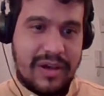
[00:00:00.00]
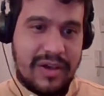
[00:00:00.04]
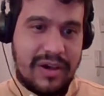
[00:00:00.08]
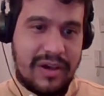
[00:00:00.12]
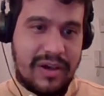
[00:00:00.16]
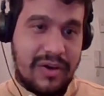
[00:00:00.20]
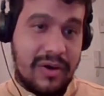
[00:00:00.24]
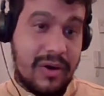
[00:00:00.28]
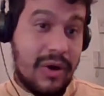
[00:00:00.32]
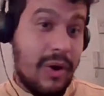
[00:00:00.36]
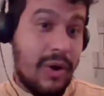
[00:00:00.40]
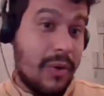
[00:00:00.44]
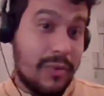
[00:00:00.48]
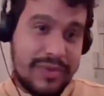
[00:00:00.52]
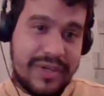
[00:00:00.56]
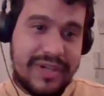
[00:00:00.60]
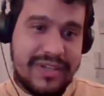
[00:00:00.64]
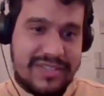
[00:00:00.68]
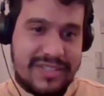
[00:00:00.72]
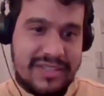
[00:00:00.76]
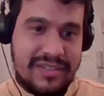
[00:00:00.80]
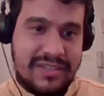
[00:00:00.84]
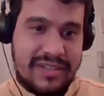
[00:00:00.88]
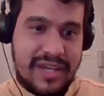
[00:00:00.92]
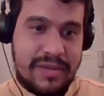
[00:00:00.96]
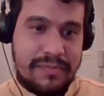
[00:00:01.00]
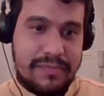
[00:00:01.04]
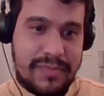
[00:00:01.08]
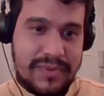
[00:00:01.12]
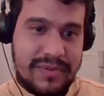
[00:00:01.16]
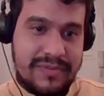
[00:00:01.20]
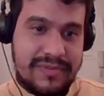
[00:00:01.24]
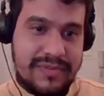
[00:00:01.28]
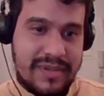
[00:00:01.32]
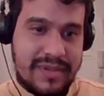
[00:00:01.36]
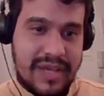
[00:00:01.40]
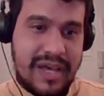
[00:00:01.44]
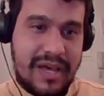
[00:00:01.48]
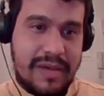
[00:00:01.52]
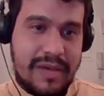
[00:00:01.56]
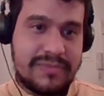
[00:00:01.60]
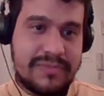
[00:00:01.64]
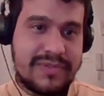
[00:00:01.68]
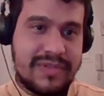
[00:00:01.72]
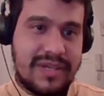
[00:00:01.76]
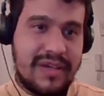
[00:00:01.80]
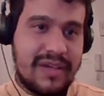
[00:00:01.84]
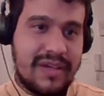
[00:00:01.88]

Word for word: uh, on dating apps. apps.